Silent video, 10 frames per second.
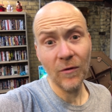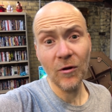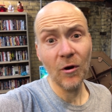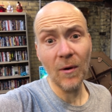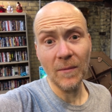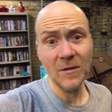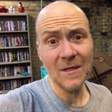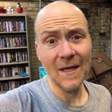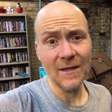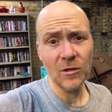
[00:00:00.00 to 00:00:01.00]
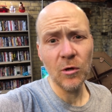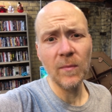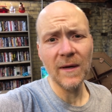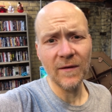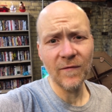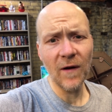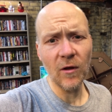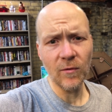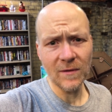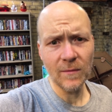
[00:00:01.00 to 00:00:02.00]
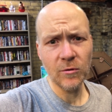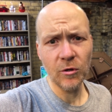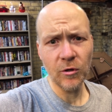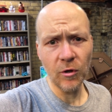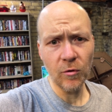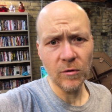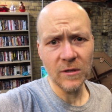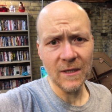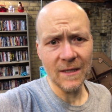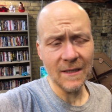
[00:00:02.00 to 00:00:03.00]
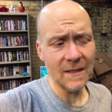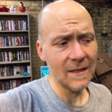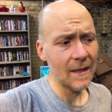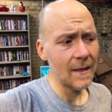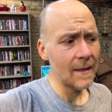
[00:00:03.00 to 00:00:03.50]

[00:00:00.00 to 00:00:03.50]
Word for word: Look her up, she's got like 2 million followers. I'm sure you know who she is.